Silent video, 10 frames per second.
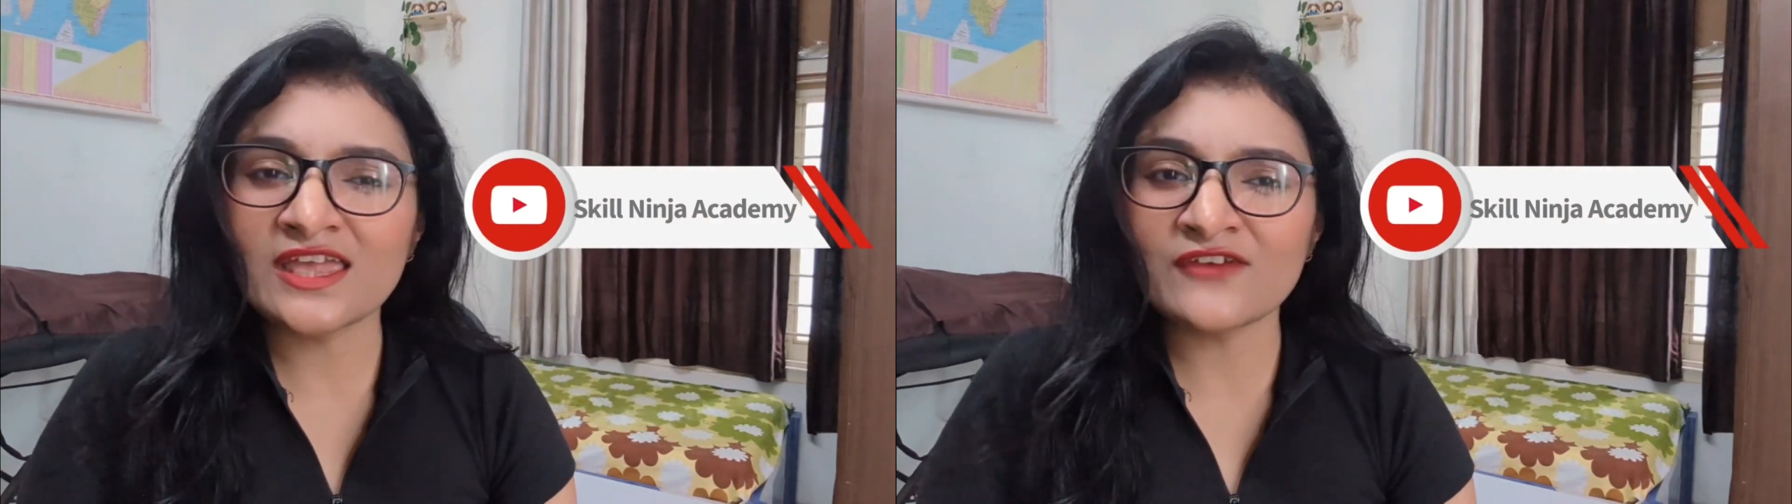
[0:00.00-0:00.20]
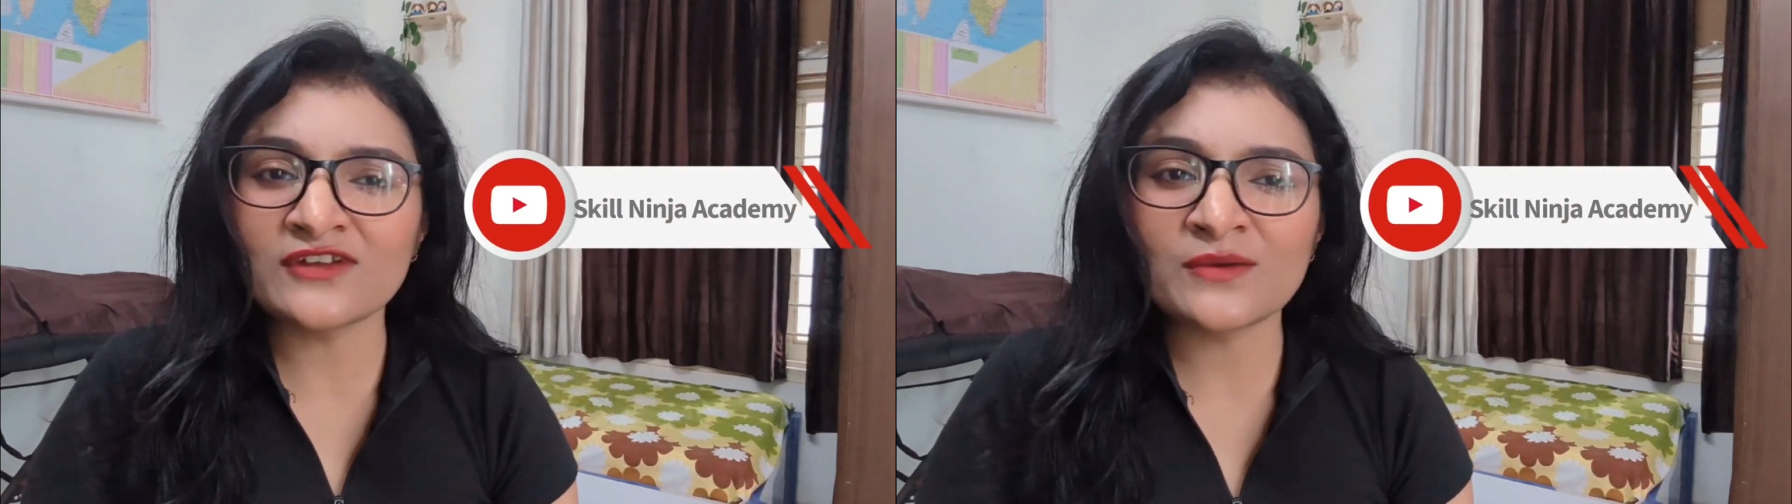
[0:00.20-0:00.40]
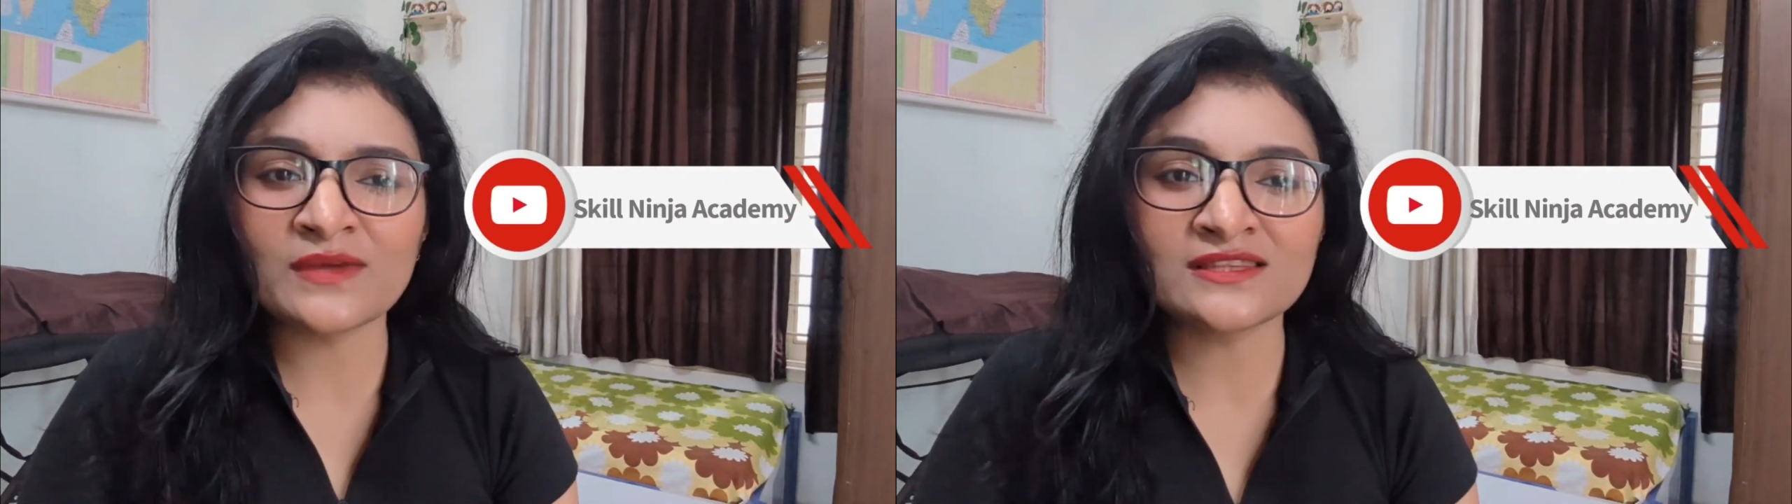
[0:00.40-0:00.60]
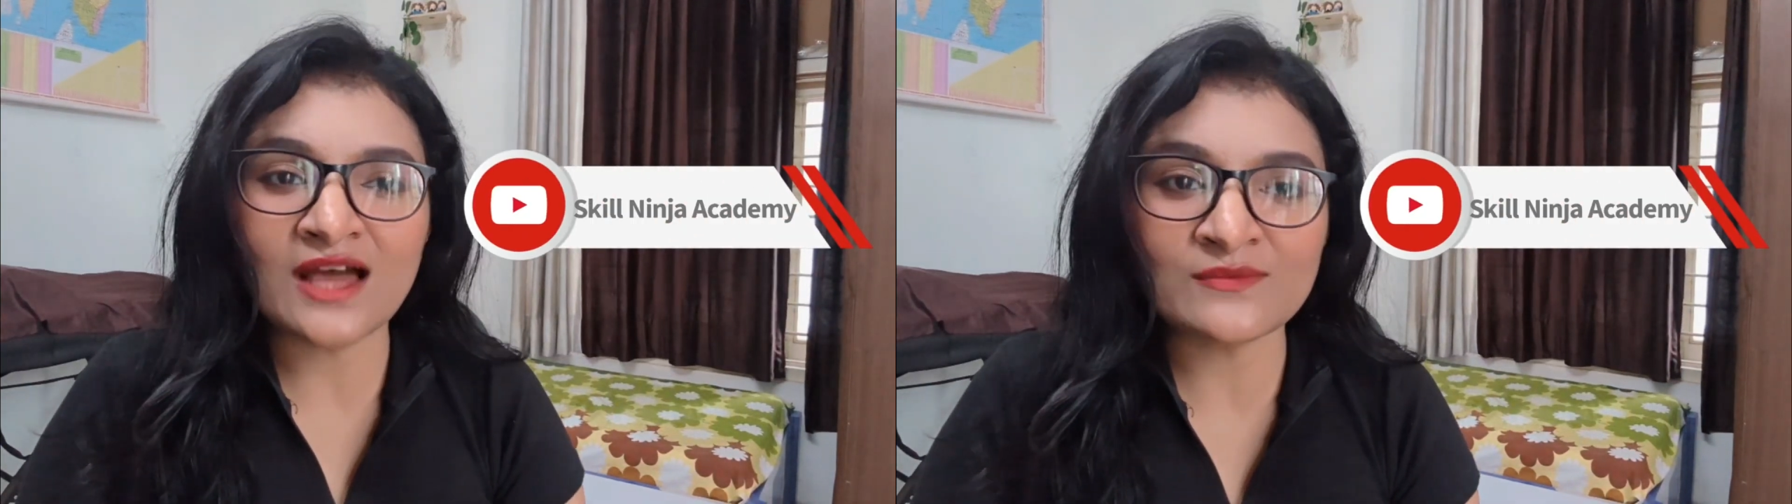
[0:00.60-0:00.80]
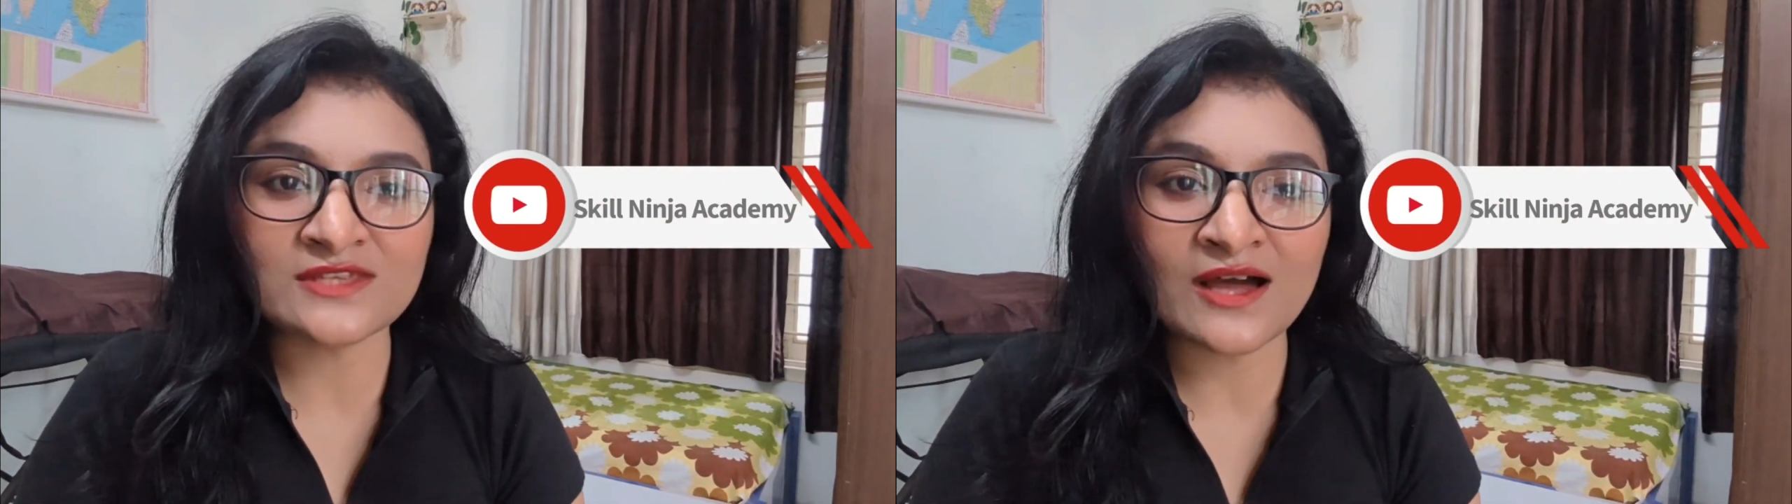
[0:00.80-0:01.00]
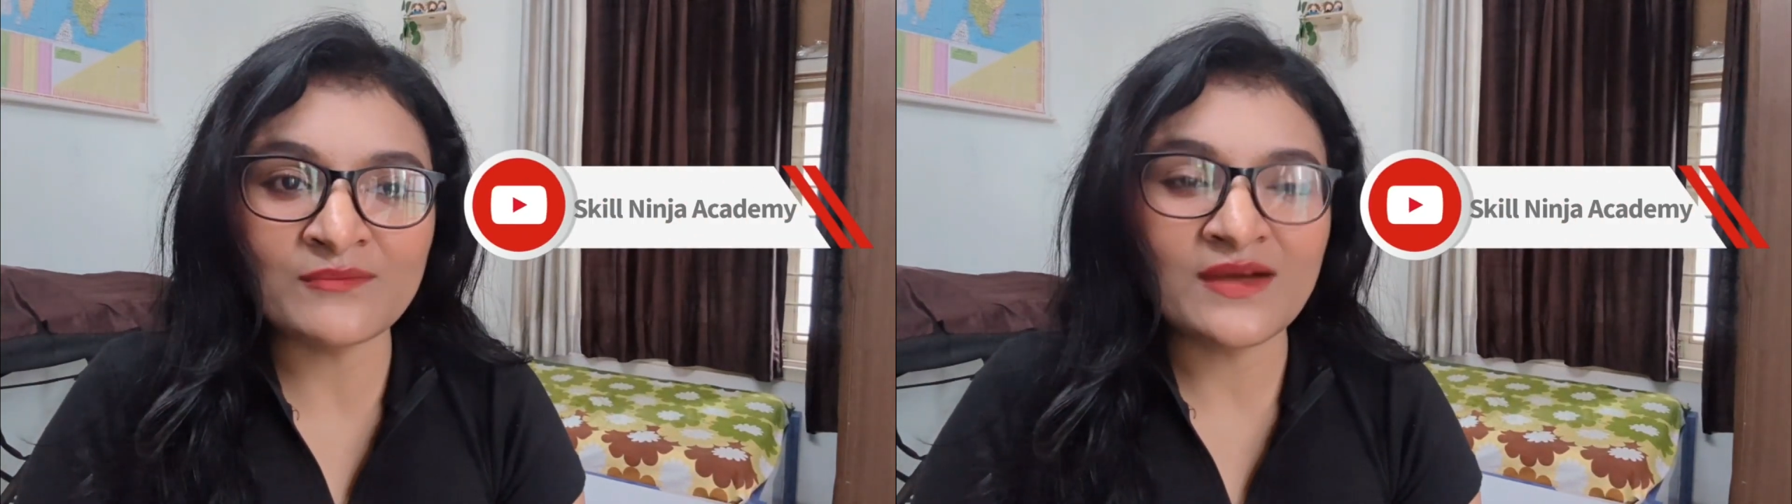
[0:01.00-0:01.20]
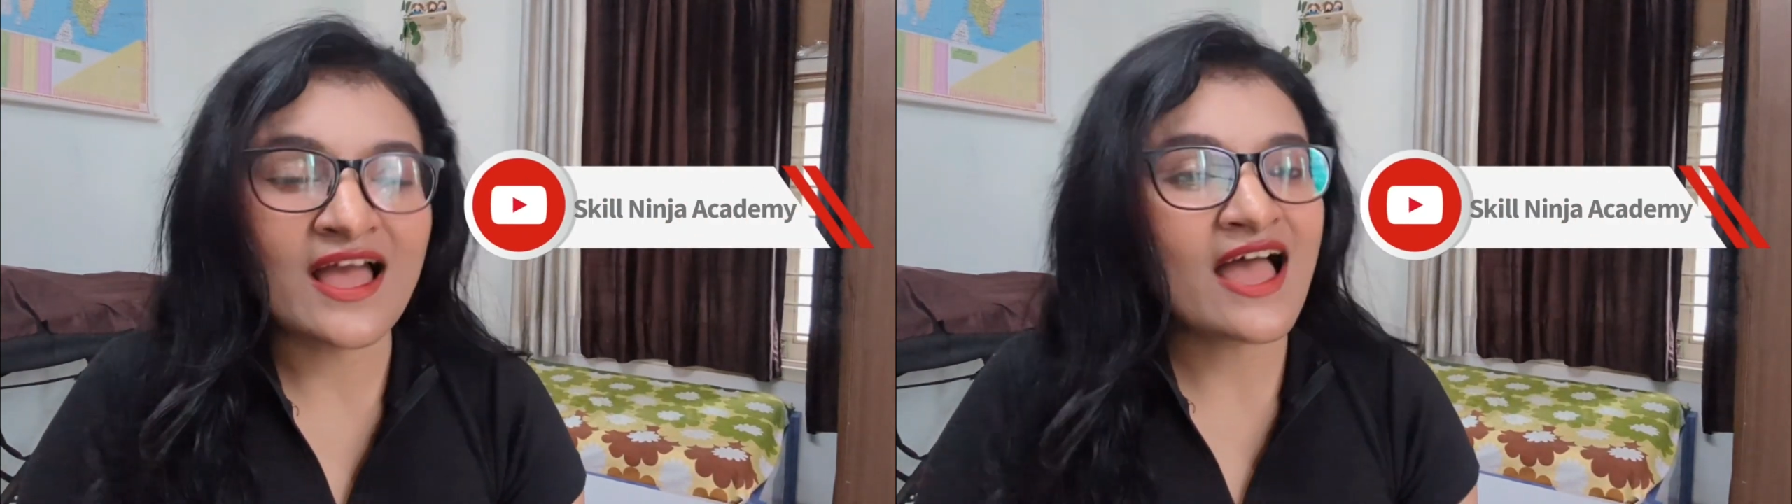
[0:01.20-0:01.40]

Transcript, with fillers: give it a big thumbs up